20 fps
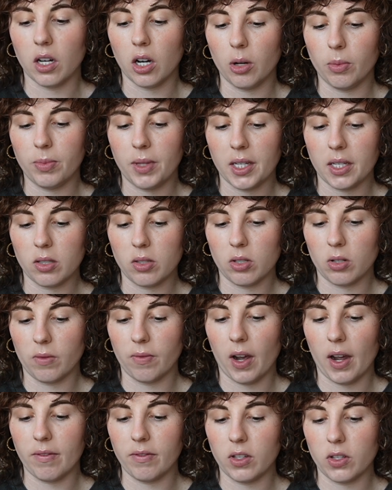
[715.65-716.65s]
hope they can
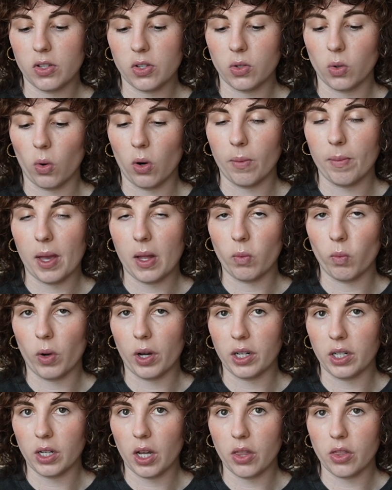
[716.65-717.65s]
survive the storm and
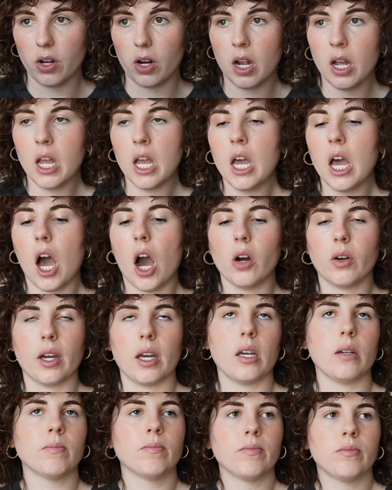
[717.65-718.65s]
one another. Okay.